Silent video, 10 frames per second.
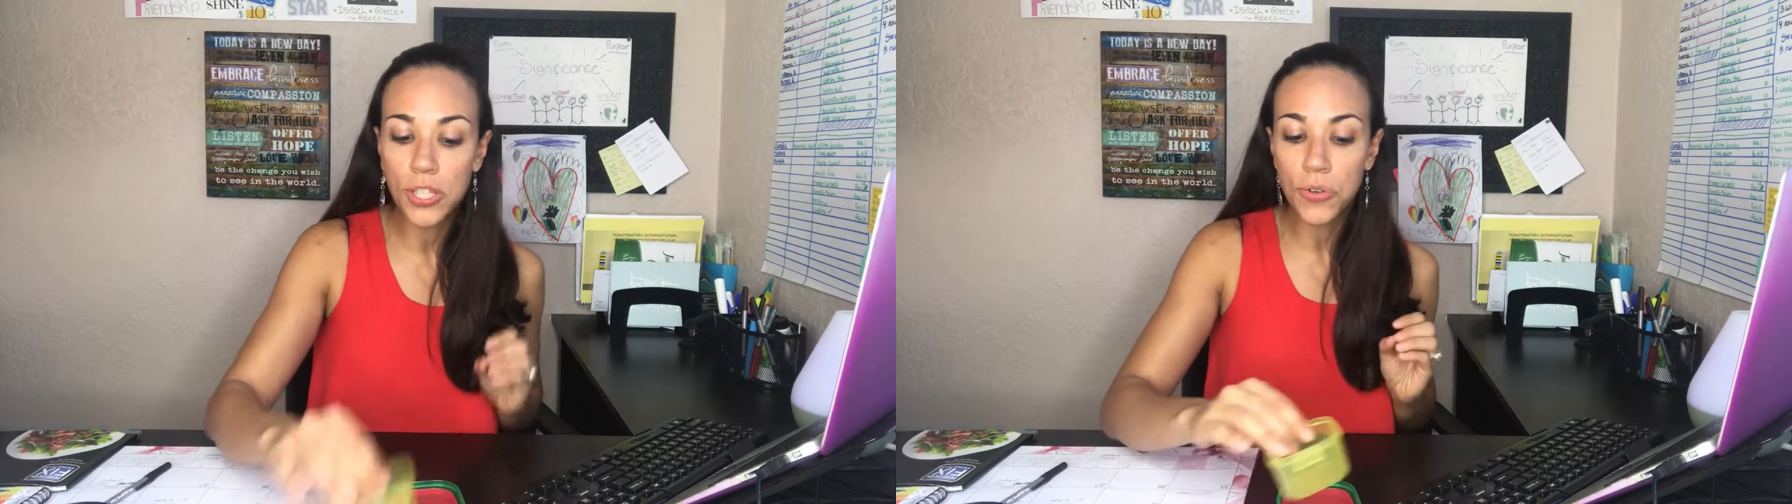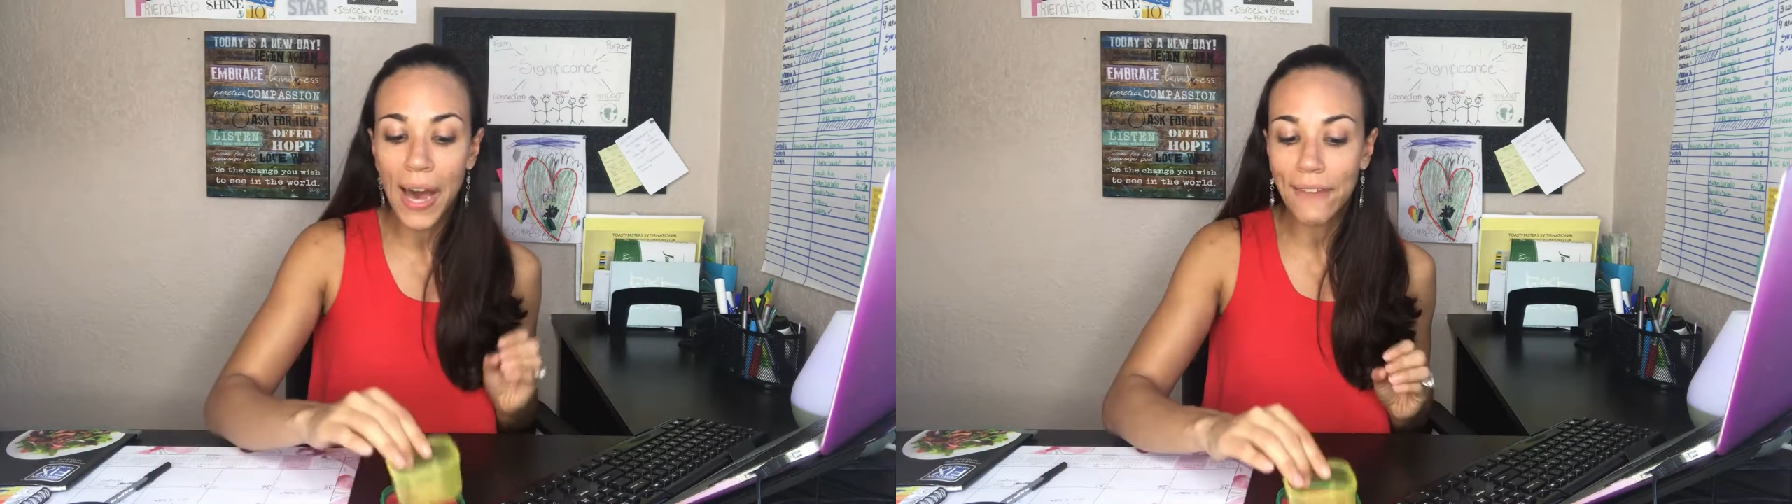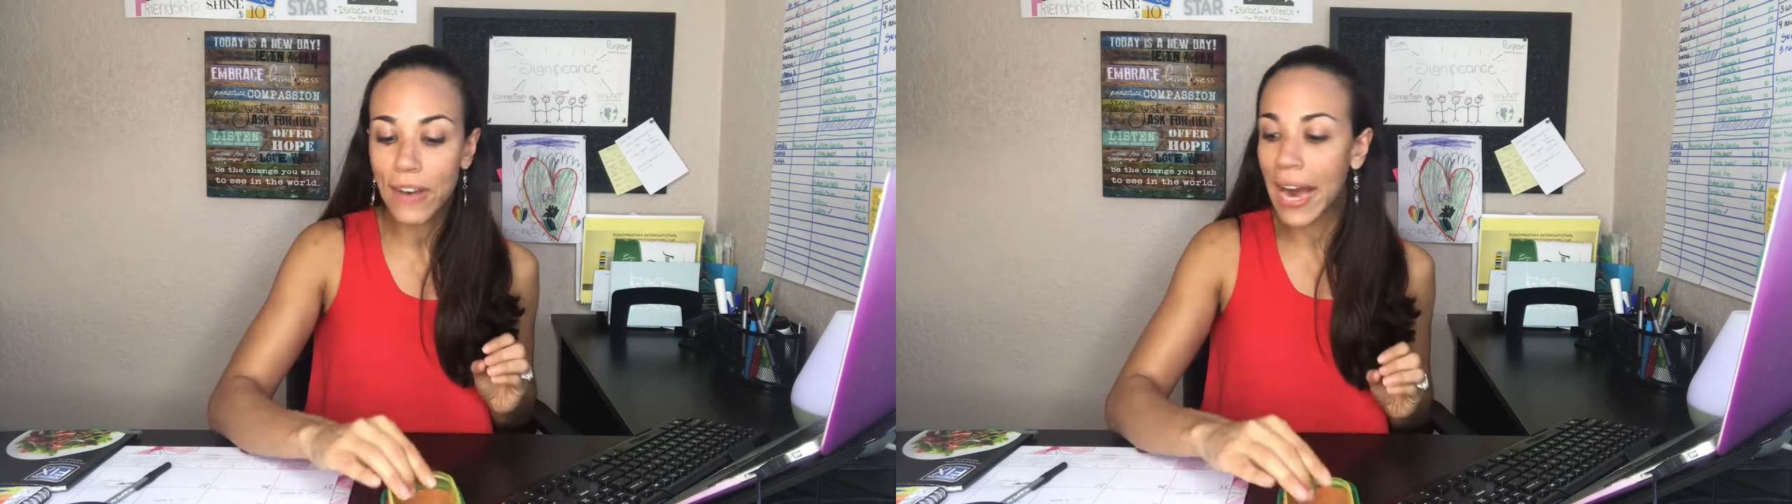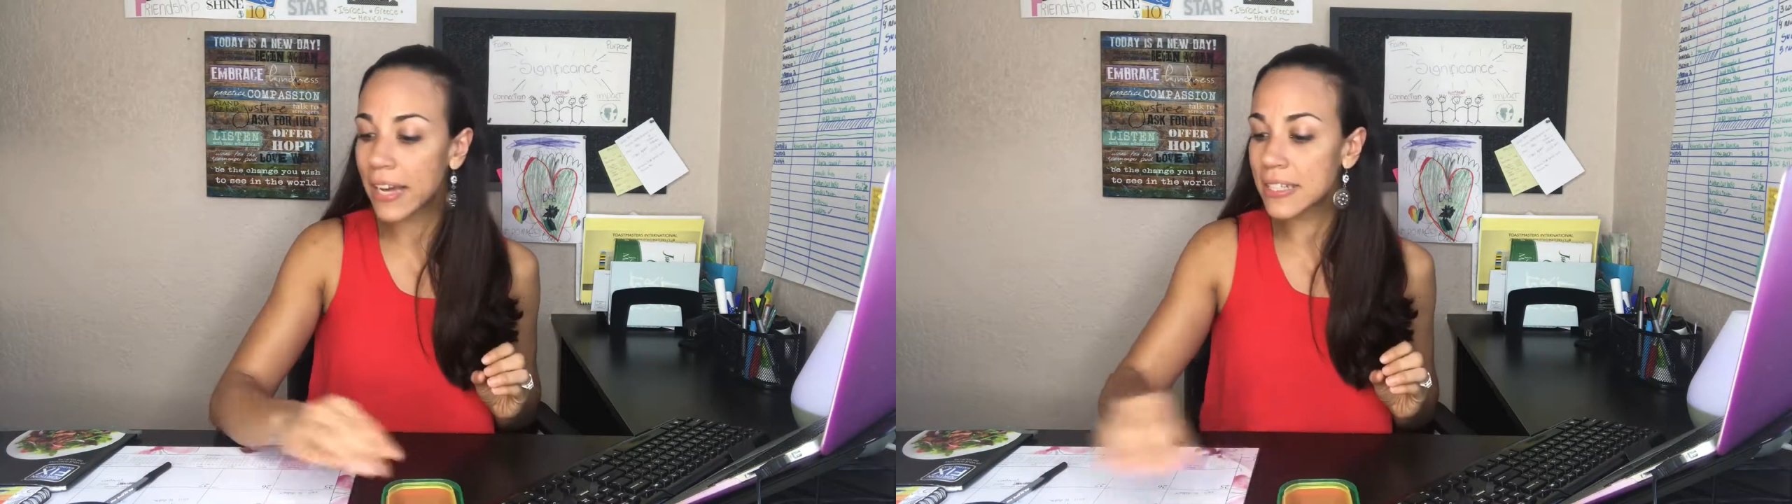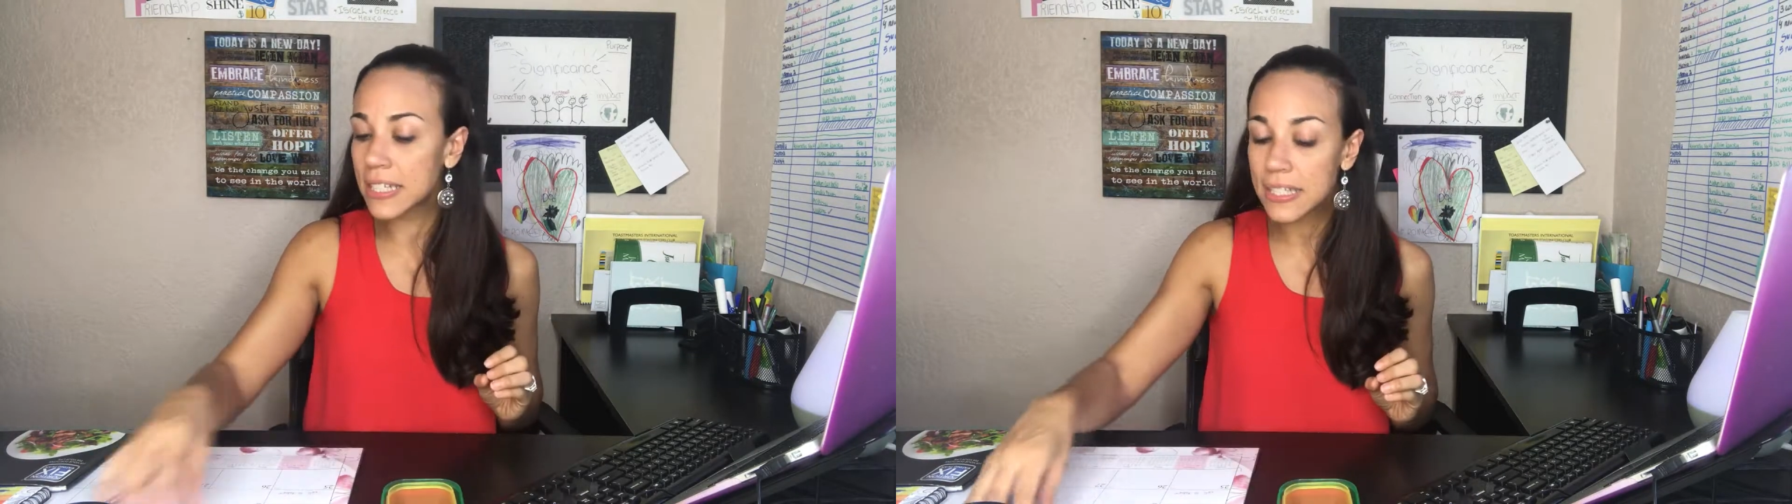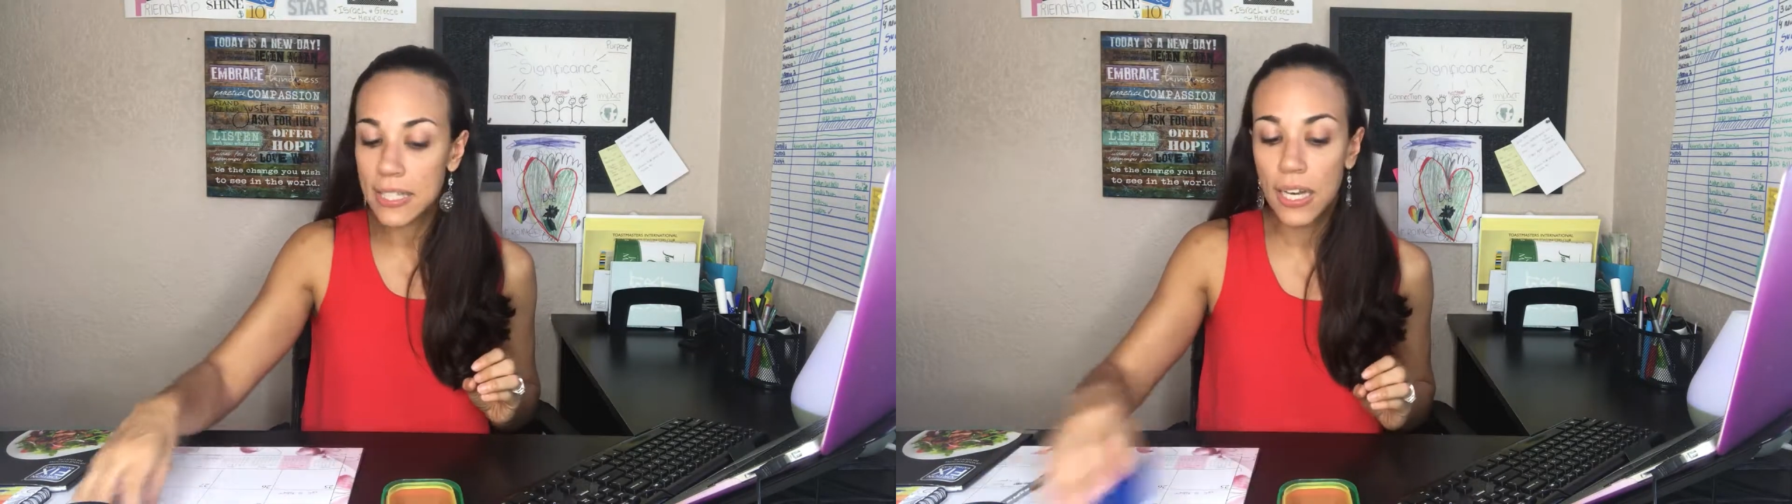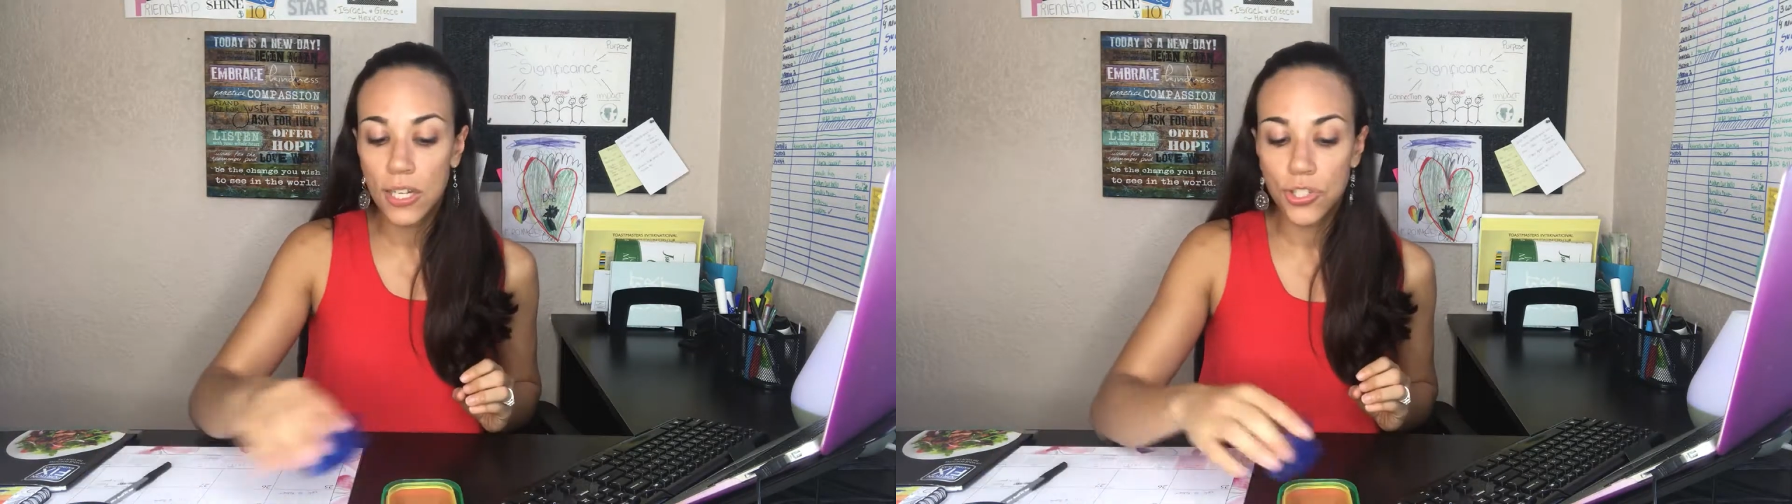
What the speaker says: you have access